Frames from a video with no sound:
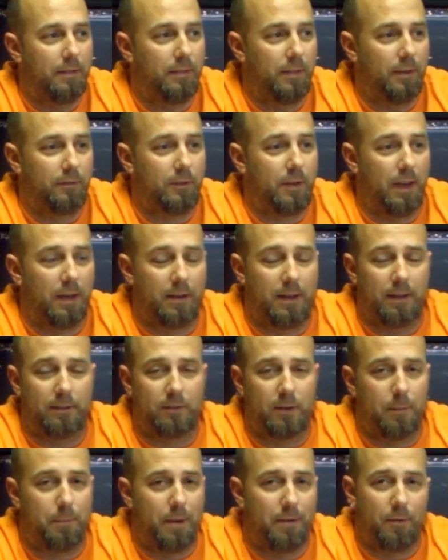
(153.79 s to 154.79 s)
This kid
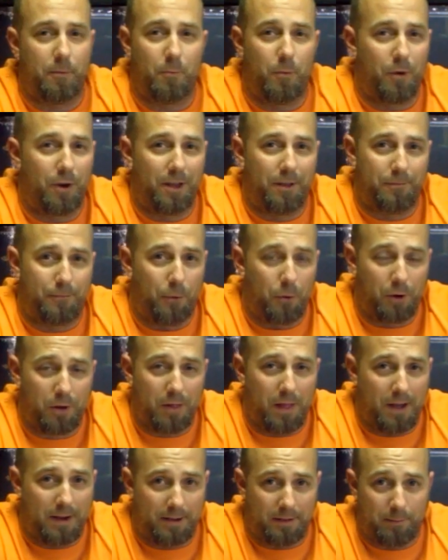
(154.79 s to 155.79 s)
gets up every morning at 4
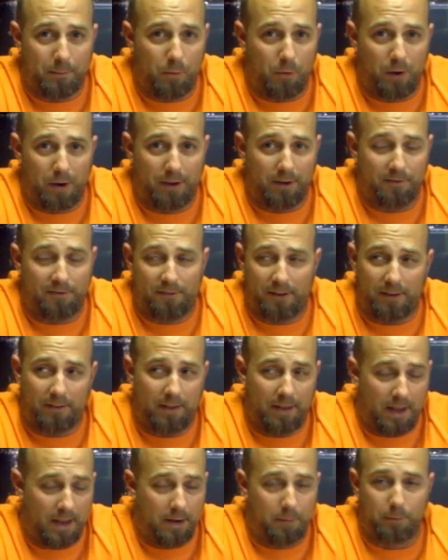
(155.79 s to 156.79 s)
o'clock in the morning to feed
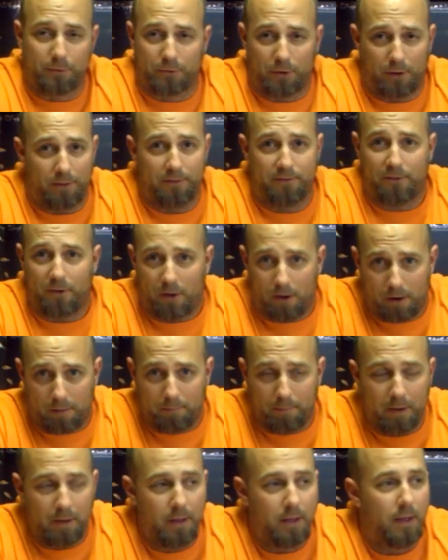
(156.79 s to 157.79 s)
the animals on the farm.